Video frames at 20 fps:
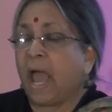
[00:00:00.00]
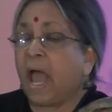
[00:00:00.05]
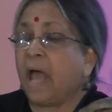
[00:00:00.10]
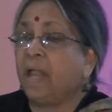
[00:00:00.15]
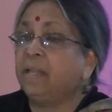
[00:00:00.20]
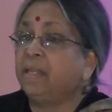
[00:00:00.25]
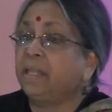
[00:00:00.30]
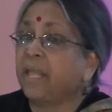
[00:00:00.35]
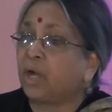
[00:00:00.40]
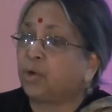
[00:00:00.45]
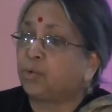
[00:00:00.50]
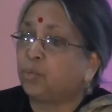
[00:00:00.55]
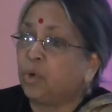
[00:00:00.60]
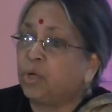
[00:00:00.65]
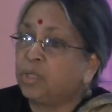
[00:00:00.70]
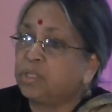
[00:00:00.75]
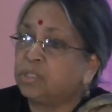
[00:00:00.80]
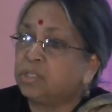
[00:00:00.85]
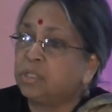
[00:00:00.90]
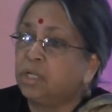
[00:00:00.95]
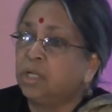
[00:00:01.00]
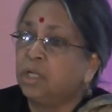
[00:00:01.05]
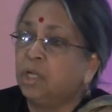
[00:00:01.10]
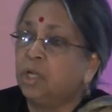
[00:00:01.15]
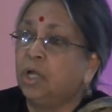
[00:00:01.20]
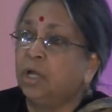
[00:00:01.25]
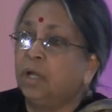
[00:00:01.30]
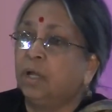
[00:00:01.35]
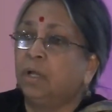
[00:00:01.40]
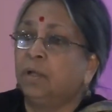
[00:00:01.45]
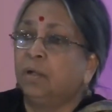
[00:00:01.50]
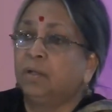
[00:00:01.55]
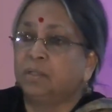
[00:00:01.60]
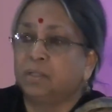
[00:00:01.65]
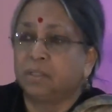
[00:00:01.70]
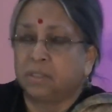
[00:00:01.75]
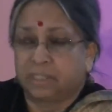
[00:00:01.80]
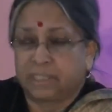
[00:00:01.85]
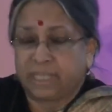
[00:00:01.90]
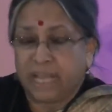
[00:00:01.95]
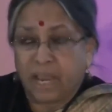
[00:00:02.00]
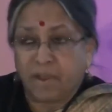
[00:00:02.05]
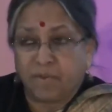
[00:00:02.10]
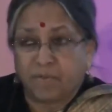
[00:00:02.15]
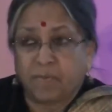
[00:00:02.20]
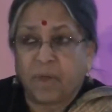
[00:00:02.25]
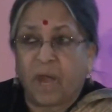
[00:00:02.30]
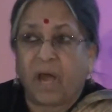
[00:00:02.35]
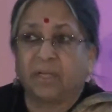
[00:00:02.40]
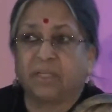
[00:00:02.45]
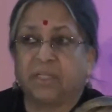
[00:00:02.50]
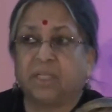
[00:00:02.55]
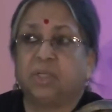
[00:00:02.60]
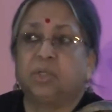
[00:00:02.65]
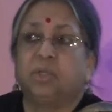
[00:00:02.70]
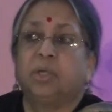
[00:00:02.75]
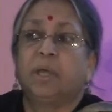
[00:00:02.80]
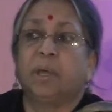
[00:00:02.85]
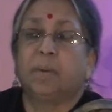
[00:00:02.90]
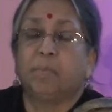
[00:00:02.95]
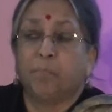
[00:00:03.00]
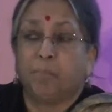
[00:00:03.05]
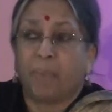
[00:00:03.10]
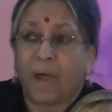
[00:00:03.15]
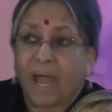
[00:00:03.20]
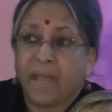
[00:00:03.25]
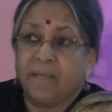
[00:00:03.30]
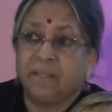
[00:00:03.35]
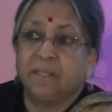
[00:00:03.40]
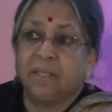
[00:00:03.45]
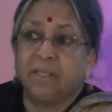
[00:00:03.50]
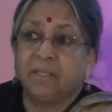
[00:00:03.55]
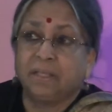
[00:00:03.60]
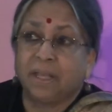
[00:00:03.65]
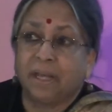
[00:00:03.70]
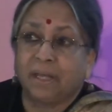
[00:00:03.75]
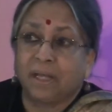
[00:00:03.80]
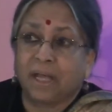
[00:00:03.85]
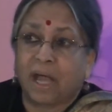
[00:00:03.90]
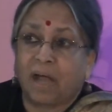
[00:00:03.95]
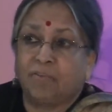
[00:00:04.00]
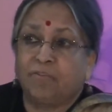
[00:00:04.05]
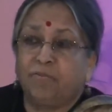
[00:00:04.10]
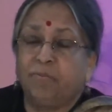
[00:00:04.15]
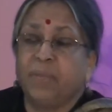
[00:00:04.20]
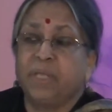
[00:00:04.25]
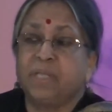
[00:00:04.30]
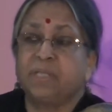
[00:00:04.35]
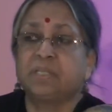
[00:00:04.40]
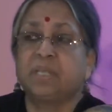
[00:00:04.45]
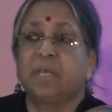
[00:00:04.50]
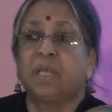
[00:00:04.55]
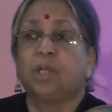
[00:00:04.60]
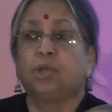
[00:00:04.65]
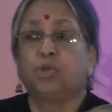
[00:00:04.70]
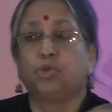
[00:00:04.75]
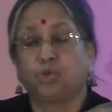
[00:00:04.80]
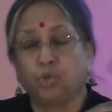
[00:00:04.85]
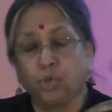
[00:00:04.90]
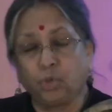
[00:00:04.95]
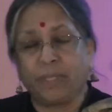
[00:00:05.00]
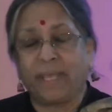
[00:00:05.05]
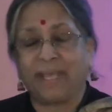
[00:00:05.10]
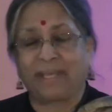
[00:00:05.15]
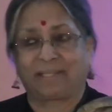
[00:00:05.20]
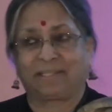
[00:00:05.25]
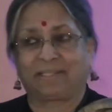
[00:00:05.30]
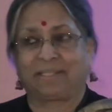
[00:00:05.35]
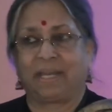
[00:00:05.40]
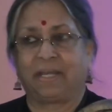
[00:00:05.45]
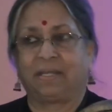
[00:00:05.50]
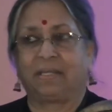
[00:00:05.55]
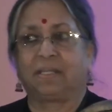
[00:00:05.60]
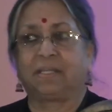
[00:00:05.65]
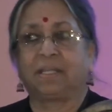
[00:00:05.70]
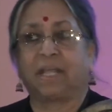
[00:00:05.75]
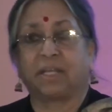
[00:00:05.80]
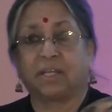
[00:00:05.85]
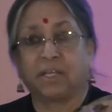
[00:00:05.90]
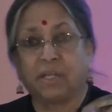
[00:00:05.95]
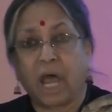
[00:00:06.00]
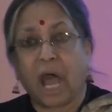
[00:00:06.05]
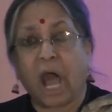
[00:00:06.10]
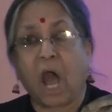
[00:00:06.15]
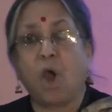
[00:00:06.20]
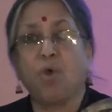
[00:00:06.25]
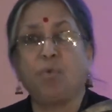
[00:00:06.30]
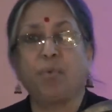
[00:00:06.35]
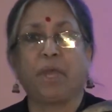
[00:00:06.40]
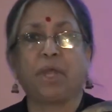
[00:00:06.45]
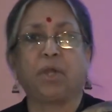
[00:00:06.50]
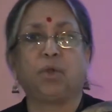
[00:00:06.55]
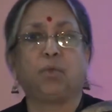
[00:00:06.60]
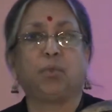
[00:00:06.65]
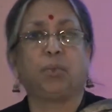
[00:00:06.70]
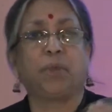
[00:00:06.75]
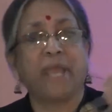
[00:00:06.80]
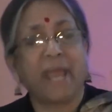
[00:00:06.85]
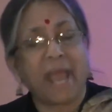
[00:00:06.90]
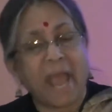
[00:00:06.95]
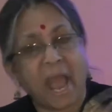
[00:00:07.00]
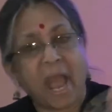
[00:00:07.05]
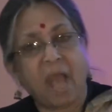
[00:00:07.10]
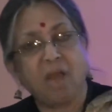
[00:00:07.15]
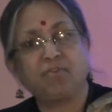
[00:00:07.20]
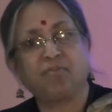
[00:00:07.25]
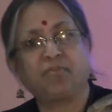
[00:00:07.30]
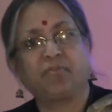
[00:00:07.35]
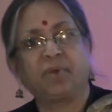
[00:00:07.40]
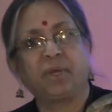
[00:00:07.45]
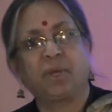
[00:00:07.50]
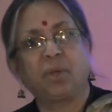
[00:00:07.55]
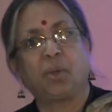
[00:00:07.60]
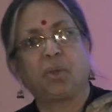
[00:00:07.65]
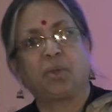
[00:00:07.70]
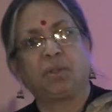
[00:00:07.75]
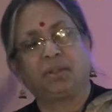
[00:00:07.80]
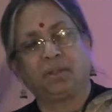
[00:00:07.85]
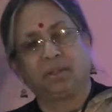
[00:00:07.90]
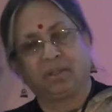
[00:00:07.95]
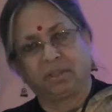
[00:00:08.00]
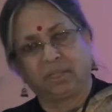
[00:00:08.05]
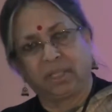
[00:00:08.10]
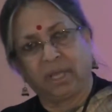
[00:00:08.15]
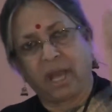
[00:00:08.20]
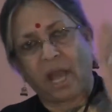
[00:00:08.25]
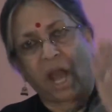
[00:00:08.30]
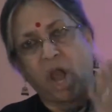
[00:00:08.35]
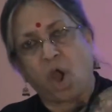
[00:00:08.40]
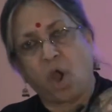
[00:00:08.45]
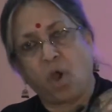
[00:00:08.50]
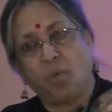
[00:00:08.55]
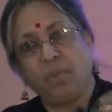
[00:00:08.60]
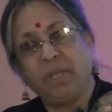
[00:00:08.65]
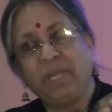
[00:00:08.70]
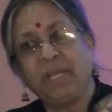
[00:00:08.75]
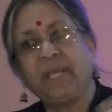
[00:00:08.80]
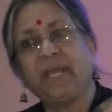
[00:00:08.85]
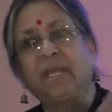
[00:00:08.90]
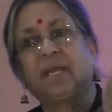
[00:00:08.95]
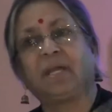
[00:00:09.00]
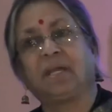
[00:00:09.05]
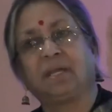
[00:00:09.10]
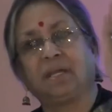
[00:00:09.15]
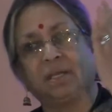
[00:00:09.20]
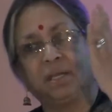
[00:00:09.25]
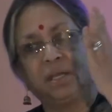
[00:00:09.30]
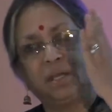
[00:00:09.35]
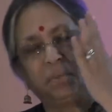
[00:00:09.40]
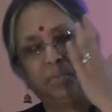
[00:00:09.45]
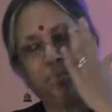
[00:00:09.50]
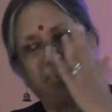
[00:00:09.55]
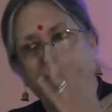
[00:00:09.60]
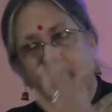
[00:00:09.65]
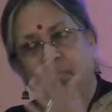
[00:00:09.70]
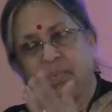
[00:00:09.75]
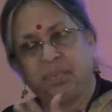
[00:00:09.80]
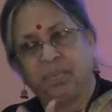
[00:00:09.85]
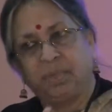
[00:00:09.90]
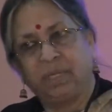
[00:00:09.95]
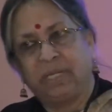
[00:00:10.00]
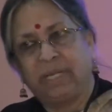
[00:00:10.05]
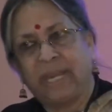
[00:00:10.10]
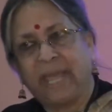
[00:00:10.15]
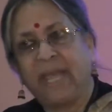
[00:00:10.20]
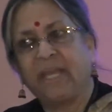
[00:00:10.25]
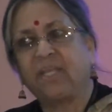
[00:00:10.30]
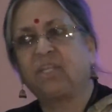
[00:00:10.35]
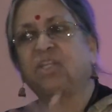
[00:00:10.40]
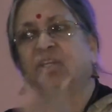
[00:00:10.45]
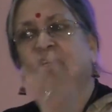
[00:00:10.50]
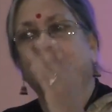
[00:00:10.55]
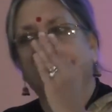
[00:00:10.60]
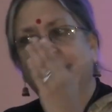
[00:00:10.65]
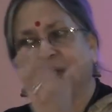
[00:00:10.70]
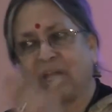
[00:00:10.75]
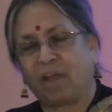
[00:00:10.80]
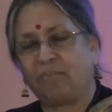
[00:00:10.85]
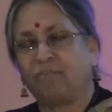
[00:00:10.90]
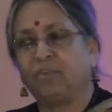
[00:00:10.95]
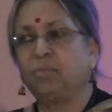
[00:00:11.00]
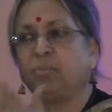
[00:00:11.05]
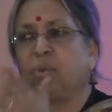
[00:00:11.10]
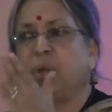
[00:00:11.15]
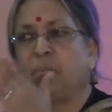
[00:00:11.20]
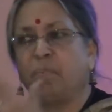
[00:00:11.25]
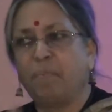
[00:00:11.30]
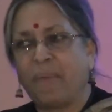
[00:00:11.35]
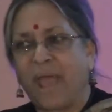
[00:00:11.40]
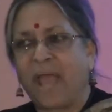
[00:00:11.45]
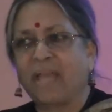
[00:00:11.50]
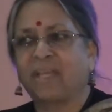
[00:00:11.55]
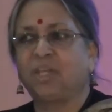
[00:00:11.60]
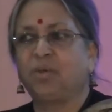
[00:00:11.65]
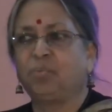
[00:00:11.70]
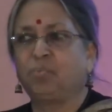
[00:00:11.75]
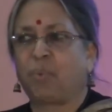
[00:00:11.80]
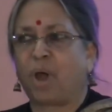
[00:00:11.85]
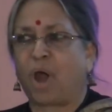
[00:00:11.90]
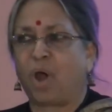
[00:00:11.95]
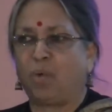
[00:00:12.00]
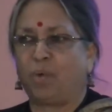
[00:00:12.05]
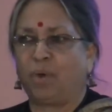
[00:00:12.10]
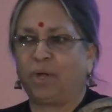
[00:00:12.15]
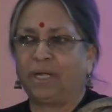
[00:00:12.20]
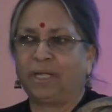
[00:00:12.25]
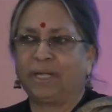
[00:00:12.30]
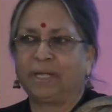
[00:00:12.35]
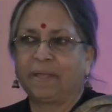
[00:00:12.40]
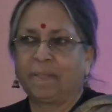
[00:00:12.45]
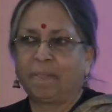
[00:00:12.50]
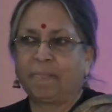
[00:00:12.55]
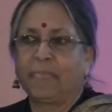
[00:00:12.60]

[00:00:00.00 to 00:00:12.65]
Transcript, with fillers: And that was safeguarded by the then governments to the extent that now when we have the Awami League-led government back in power,